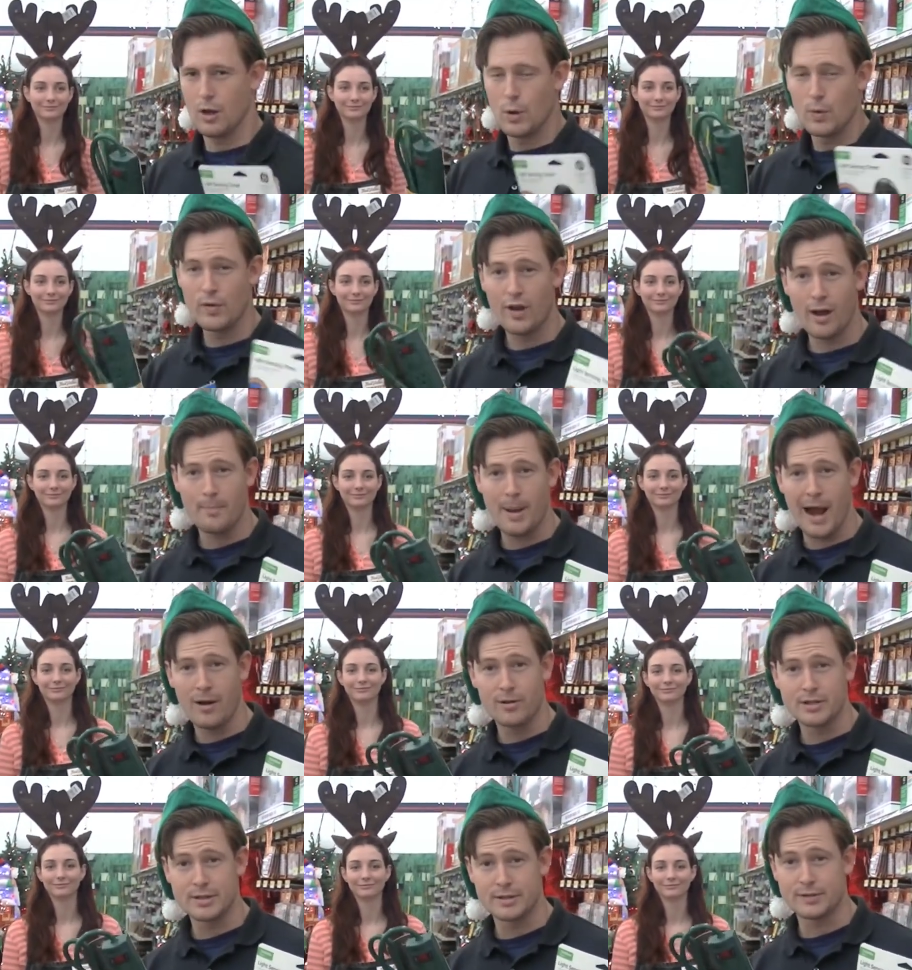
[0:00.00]
Speaker 1: We've got
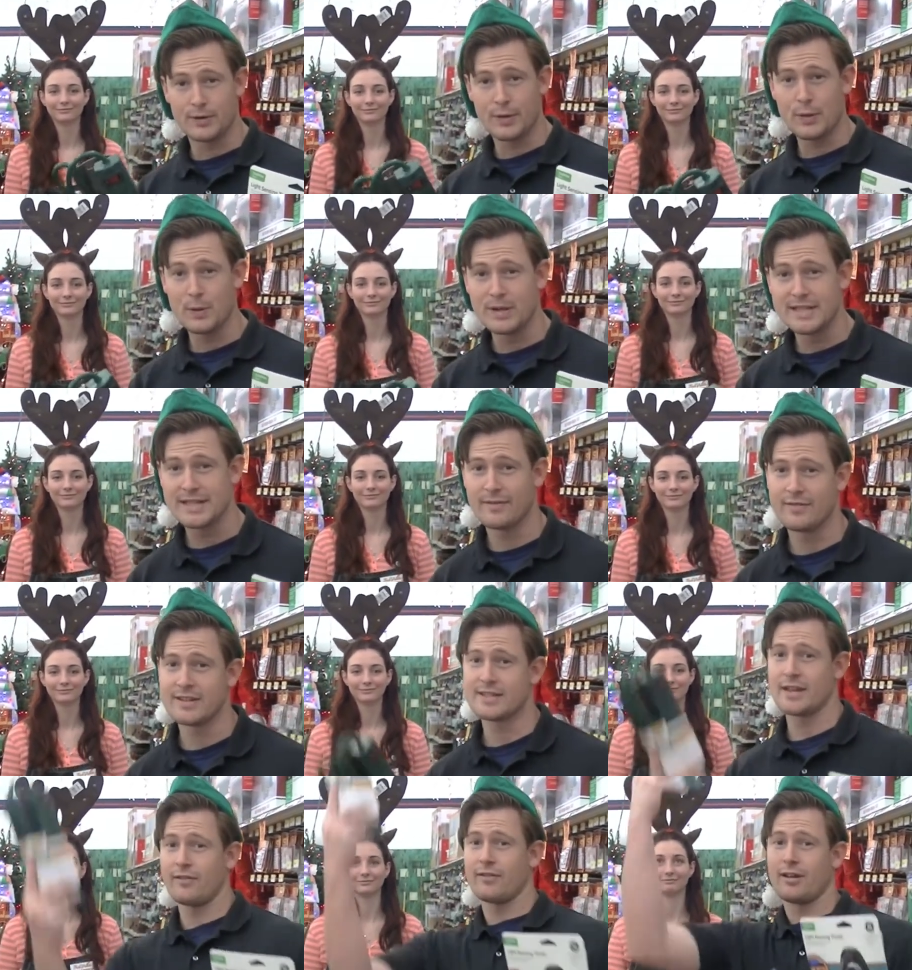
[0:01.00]
power strips for
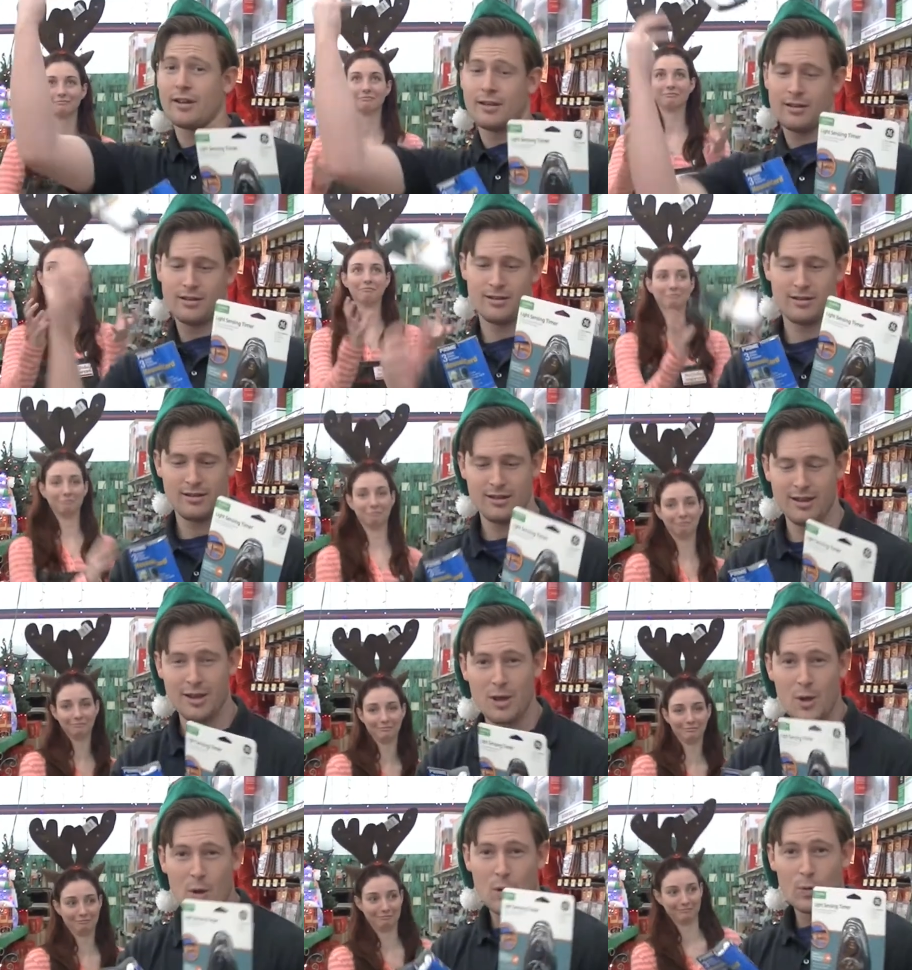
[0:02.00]
377.
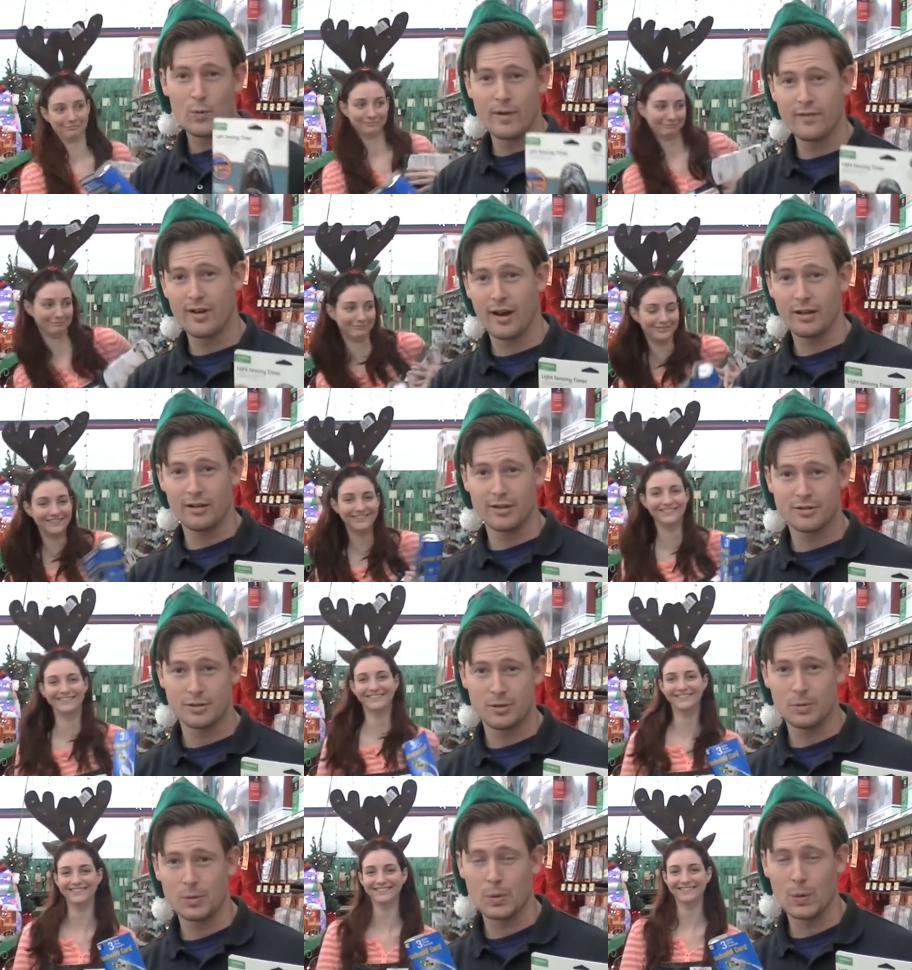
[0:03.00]
We've got
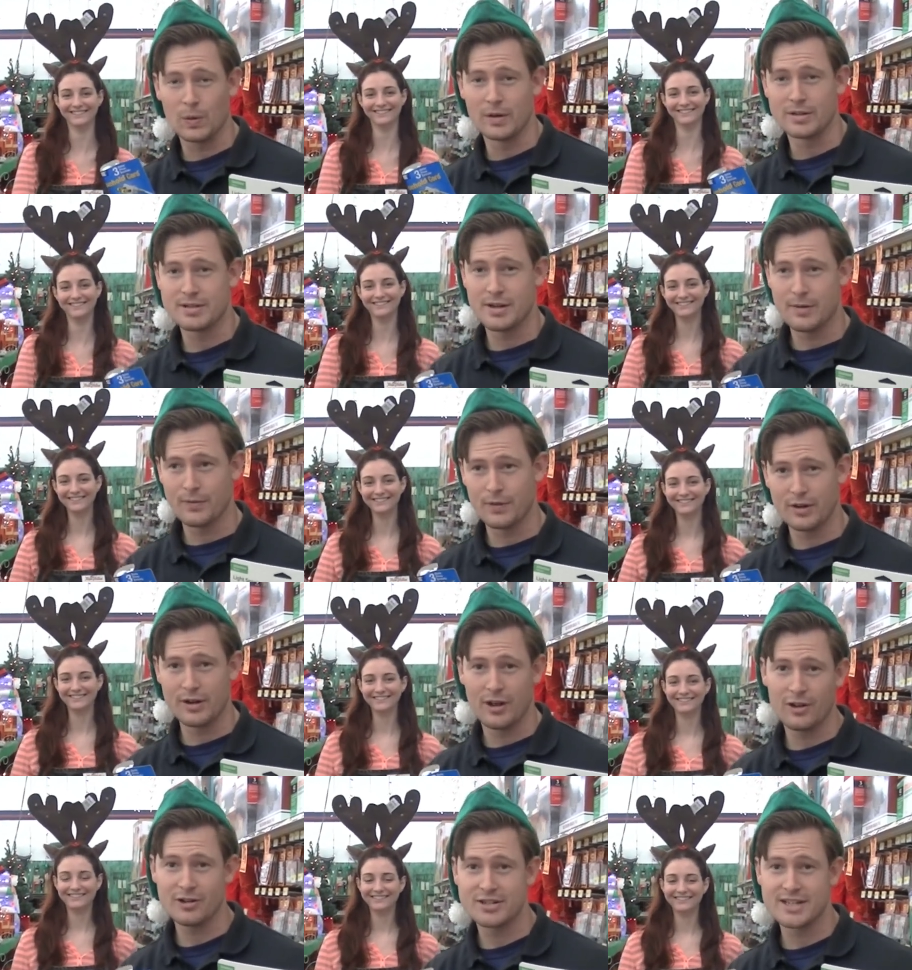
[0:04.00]
electrical cords for
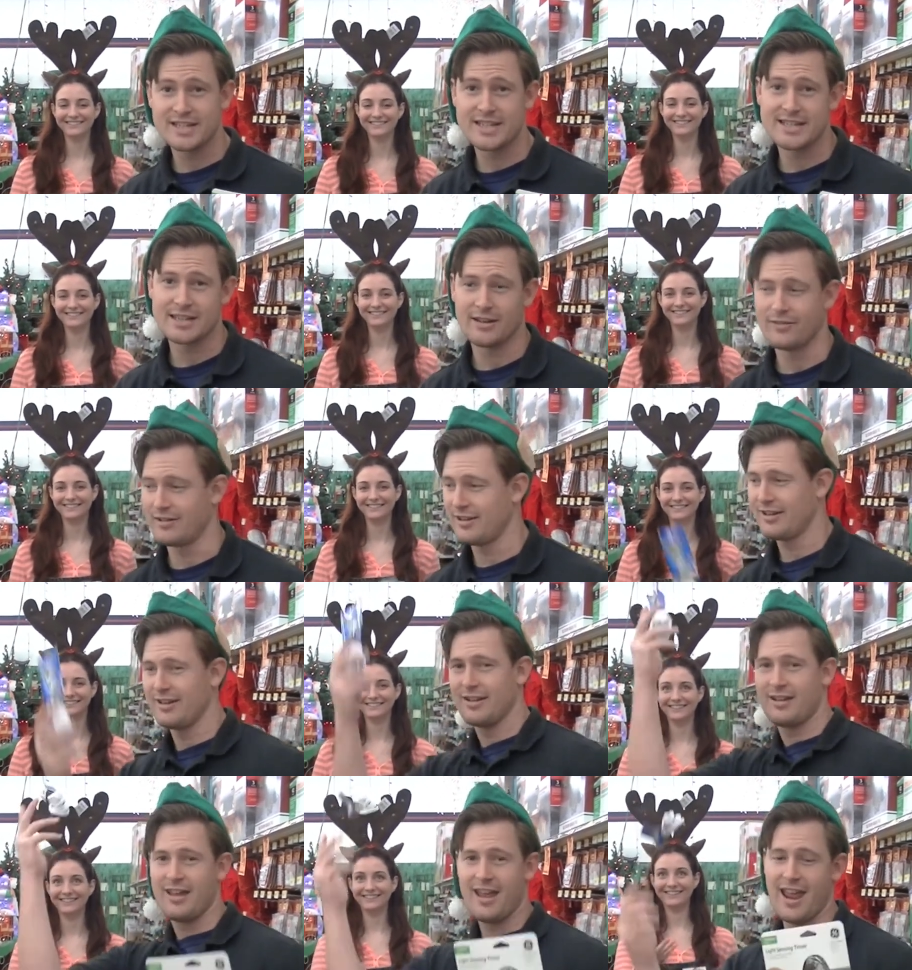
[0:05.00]
$1.67.
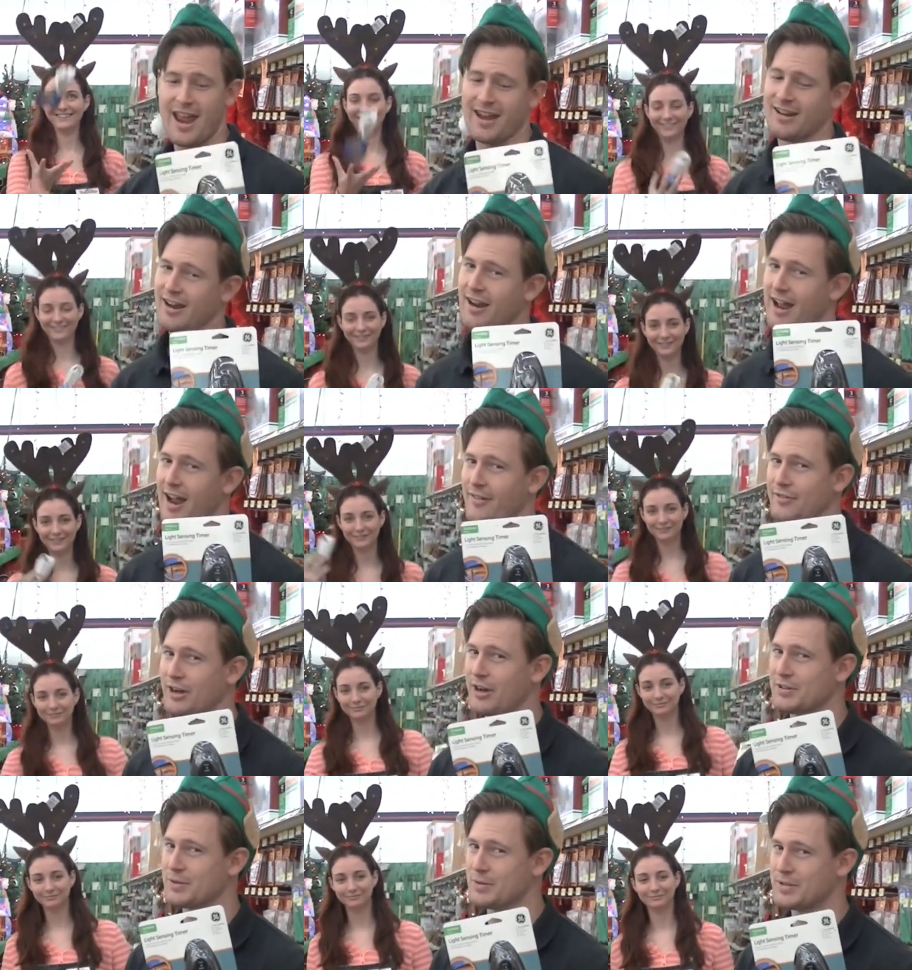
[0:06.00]
And you gotta have
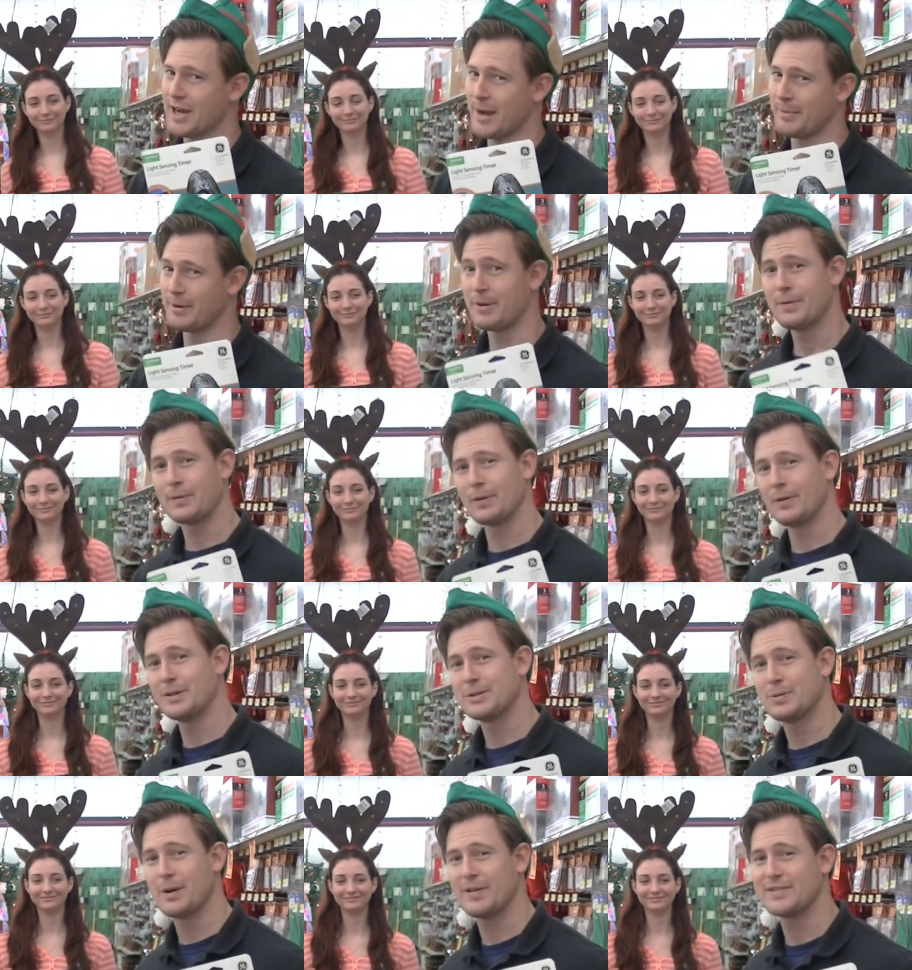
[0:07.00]
your outdoor timer for
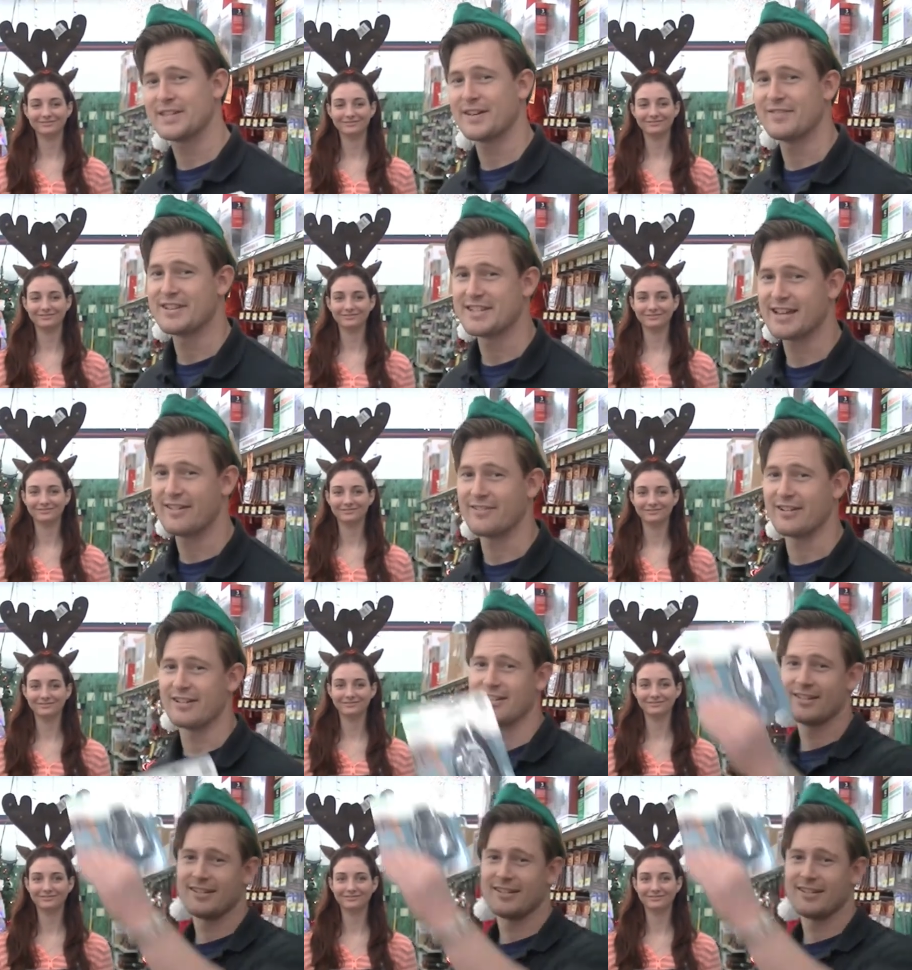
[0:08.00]
only 1277.